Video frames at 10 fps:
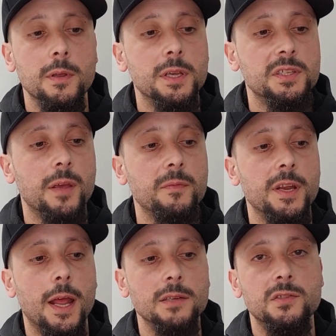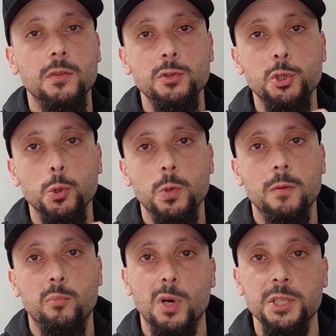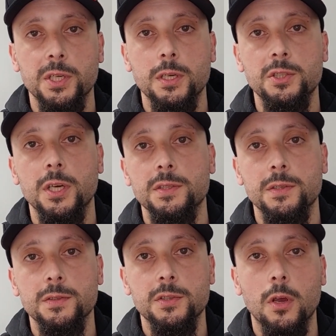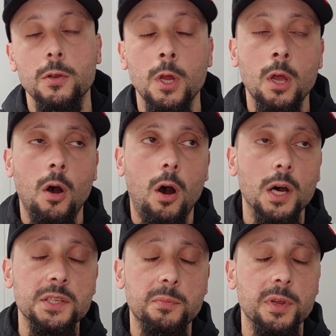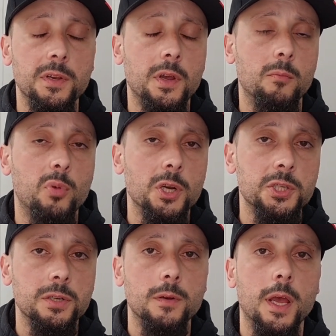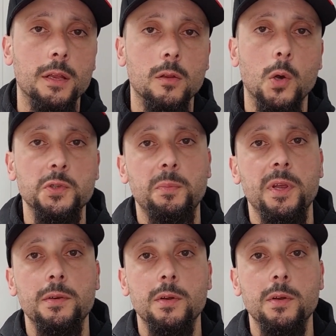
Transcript: except it has the dual compression adjusters, so high speed compression and low speed